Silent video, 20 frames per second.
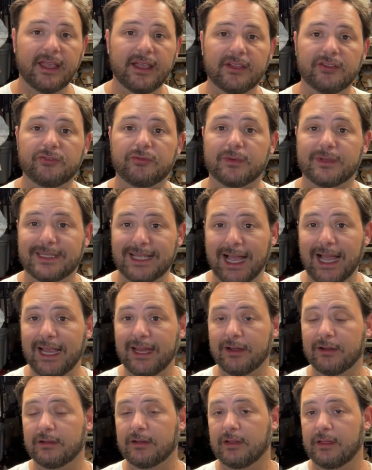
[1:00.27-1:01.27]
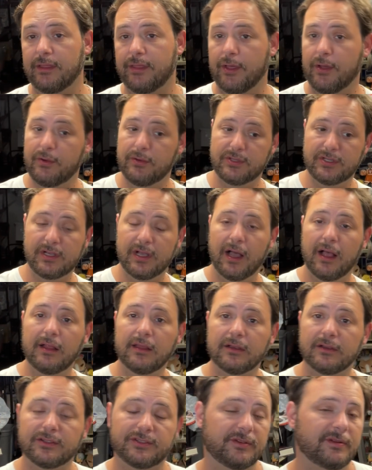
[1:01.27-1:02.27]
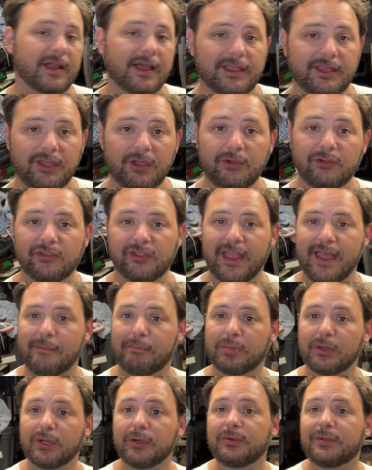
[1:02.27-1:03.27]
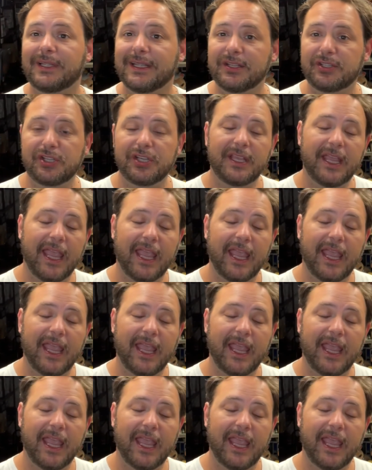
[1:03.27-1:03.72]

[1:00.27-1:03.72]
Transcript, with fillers: has retired those colors. They're not using that blue digi